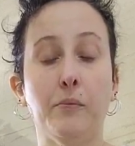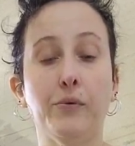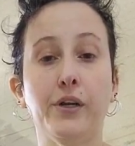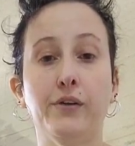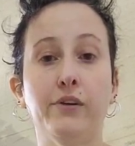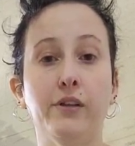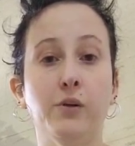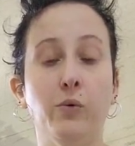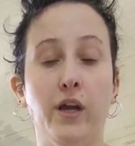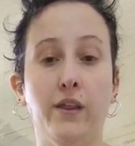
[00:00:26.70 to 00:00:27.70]
pretty friendly
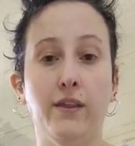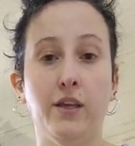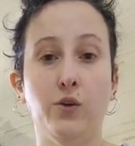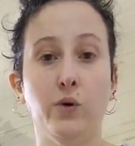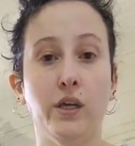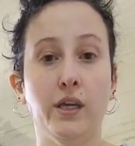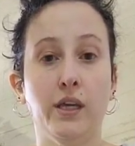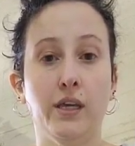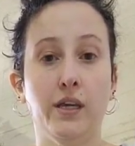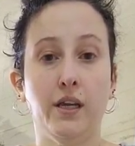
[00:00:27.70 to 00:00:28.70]
way that you can
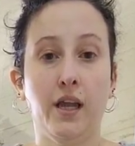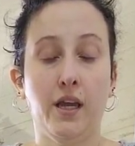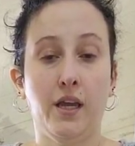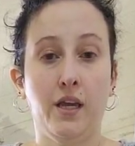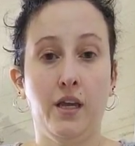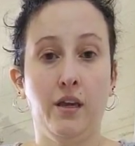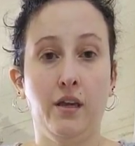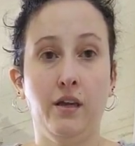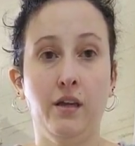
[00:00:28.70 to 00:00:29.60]
get a